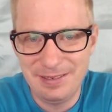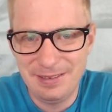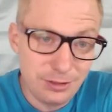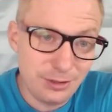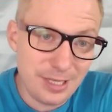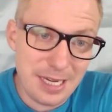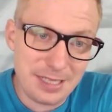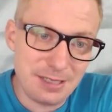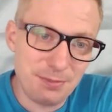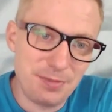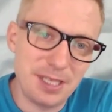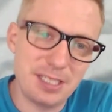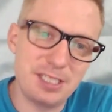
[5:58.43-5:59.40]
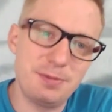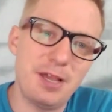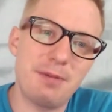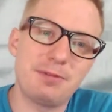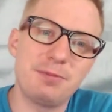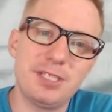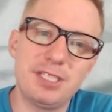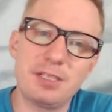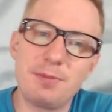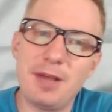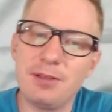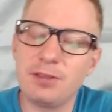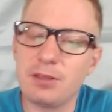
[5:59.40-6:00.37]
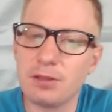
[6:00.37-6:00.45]
So yeah, some things to be optimistic
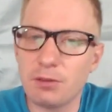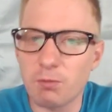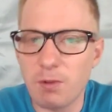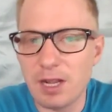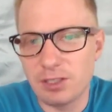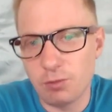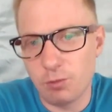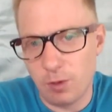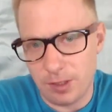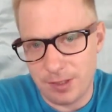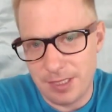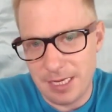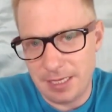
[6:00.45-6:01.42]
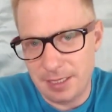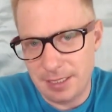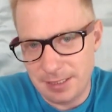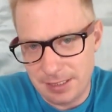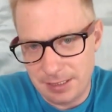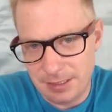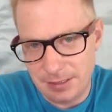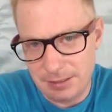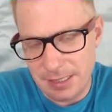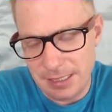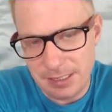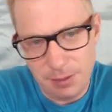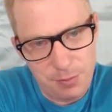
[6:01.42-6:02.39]
about. The right to work thing is a